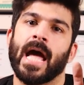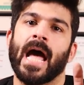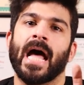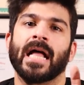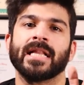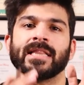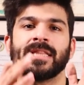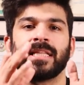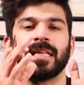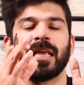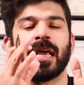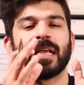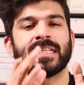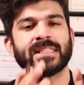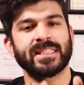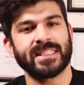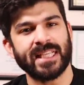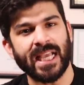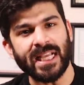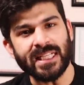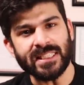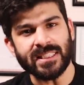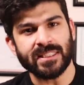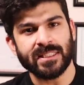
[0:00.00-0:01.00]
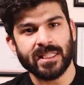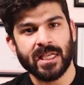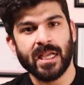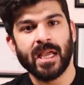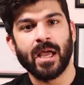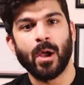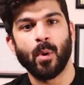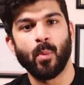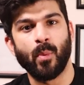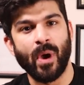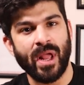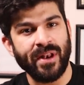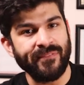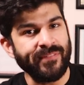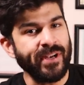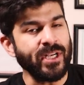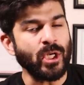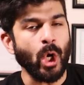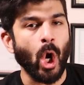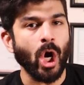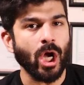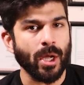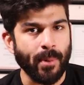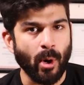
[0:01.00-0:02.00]
And the excess, when
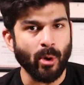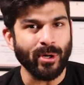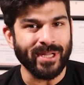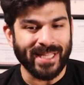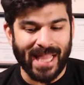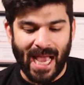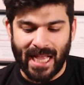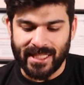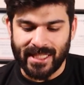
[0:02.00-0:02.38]
we talk about